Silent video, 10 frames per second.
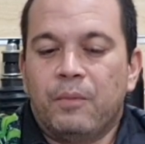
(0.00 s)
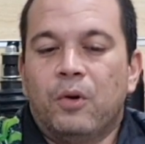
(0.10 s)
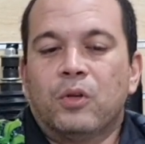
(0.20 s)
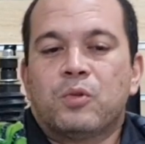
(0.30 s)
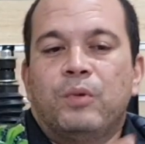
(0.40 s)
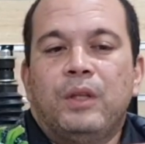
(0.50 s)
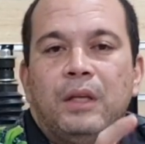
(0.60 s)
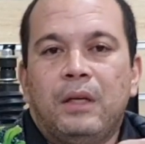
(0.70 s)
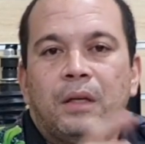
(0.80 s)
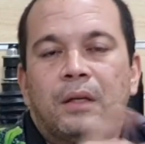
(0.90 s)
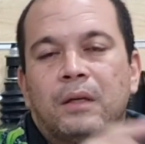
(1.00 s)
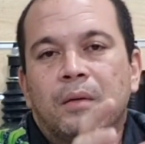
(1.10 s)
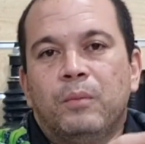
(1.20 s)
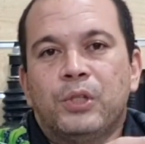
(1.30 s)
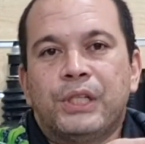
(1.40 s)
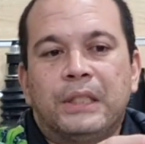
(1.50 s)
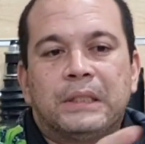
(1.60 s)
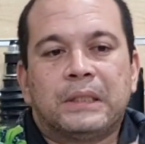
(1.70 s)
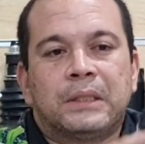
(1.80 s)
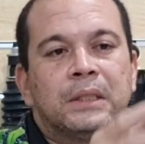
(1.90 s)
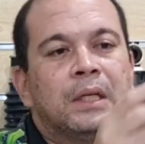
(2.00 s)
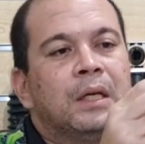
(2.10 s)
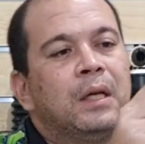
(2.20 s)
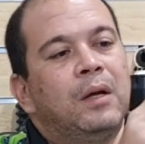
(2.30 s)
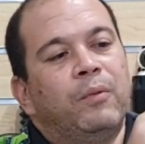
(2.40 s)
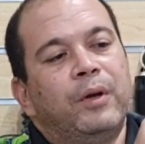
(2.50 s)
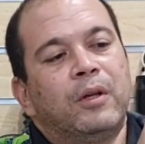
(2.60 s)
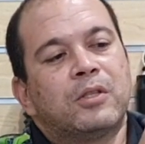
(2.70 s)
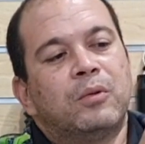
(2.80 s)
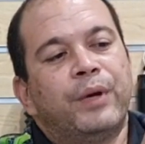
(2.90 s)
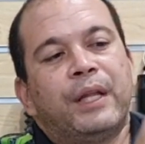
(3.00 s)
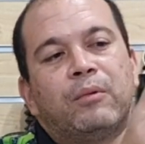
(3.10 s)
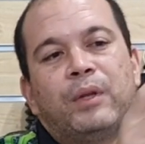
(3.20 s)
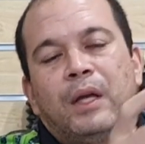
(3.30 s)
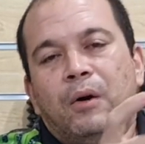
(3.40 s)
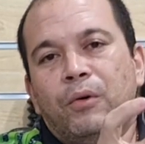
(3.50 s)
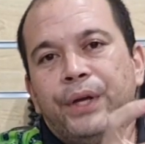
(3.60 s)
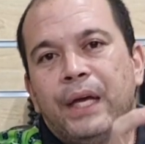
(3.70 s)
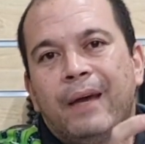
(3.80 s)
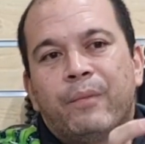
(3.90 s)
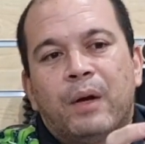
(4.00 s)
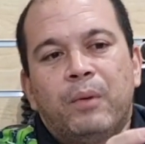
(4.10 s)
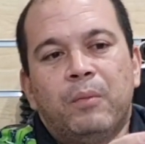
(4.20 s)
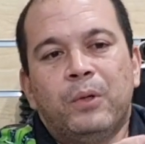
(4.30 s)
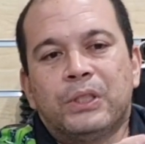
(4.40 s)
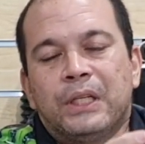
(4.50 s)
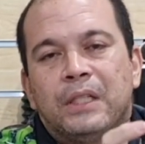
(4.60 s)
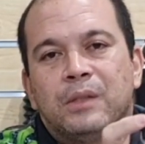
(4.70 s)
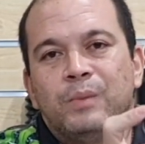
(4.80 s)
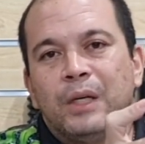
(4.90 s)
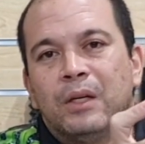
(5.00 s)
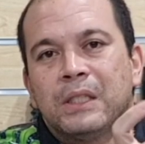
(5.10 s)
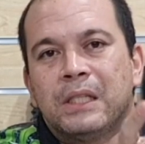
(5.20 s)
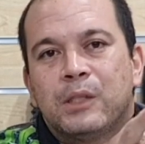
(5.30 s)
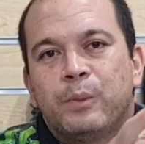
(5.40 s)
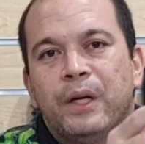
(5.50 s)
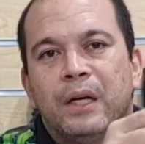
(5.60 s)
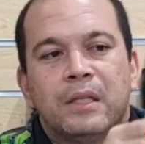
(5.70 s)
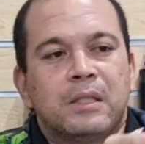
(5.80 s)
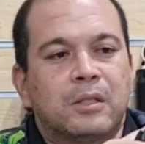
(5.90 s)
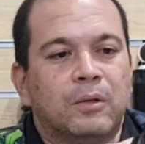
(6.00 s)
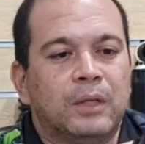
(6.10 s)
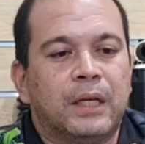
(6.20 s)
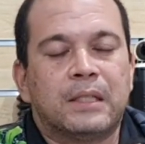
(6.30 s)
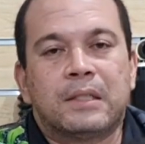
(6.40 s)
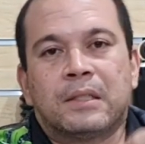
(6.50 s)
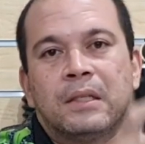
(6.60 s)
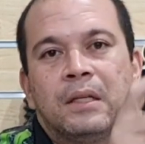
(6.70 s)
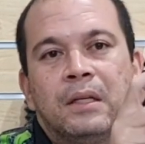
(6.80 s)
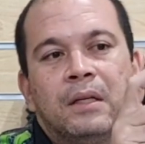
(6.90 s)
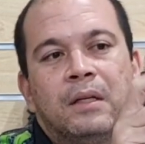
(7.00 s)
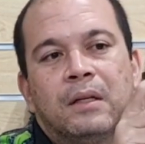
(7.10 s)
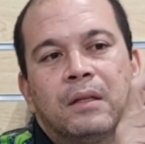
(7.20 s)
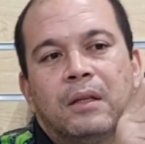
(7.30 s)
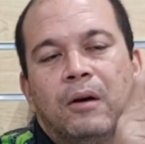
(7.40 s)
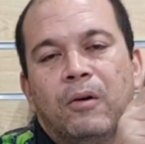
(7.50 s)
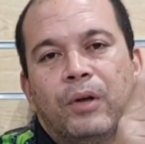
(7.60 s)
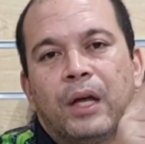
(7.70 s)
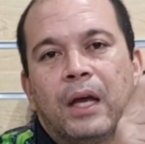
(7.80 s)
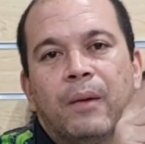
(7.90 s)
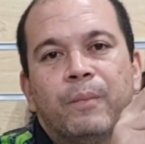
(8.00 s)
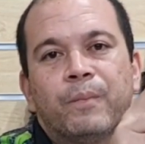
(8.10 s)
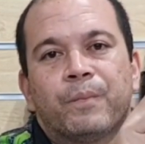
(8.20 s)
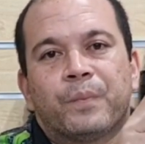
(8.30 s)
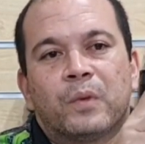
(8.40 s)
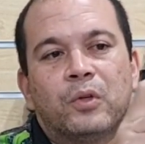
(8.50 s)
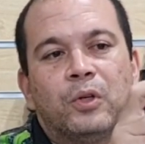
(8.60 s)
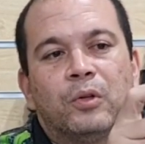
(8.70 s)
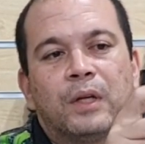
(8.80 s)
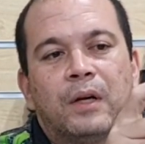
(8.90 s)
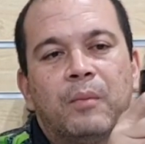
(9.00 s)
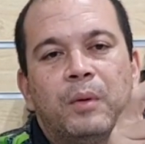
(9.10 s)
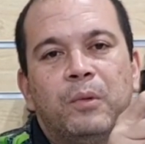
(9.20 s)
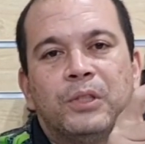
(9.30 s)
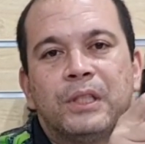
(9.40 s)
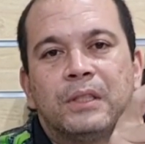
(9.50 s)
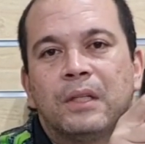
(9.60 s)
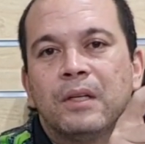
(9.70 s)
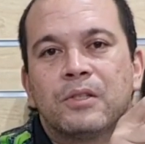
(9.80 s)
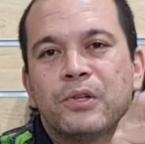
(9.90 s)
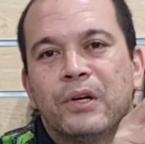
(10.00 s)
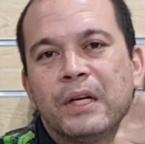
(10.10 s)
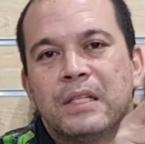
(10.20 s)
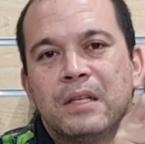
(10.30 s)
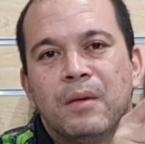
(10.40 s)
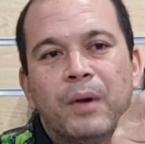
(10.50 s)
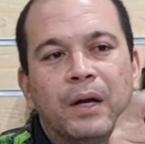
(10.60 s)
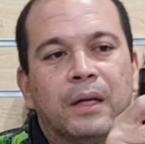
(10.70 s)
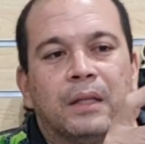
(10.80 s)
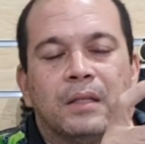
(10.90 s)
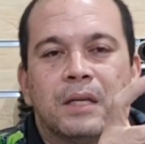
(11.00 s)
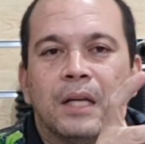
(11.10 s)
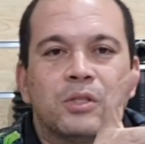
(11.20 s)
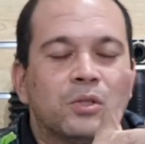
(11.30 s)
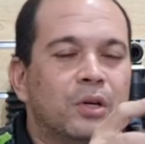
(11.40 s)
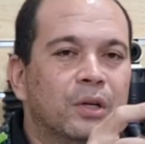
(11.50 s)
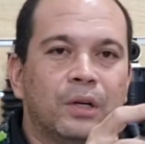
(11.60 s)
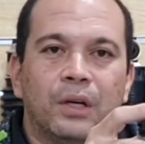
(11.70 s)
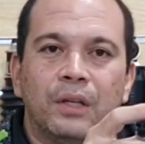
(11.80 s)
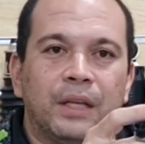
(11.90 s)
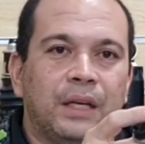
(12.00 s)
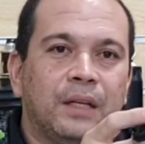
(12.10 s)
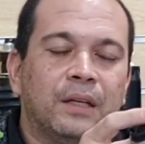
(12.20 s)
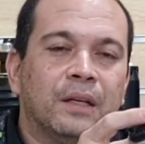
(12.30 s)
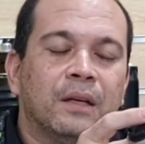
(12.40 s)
goes with the bushings. We also went with the OEM rubber bushings because experience told us the OEM Toyota rubber bushings are the strongest in the market. It's a lot stronger than